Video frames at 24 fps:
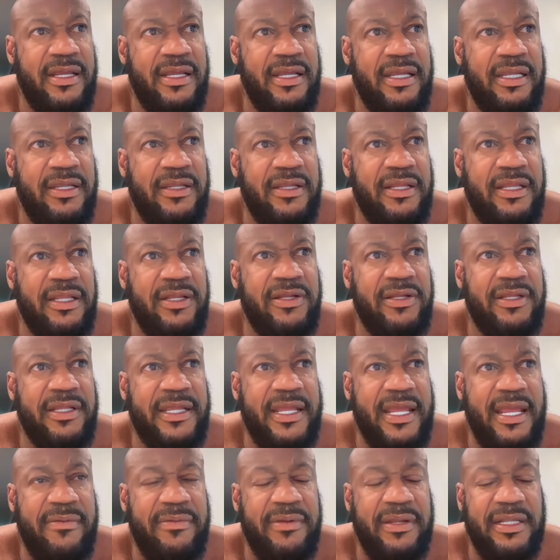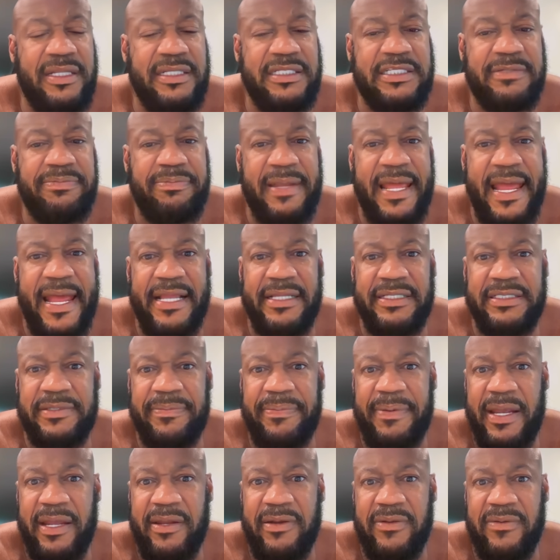He literally came in here and splashed the
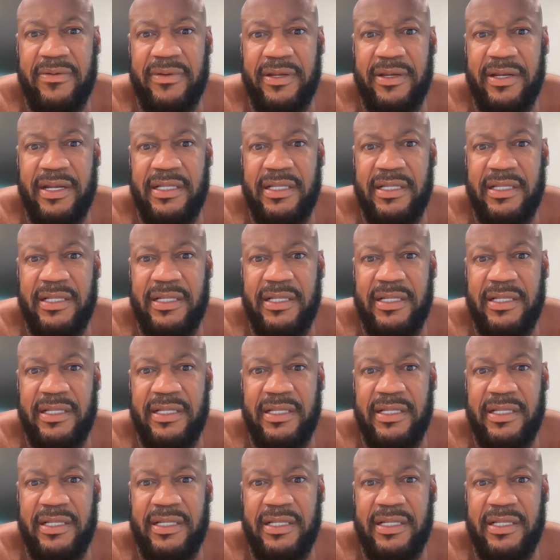paint on there.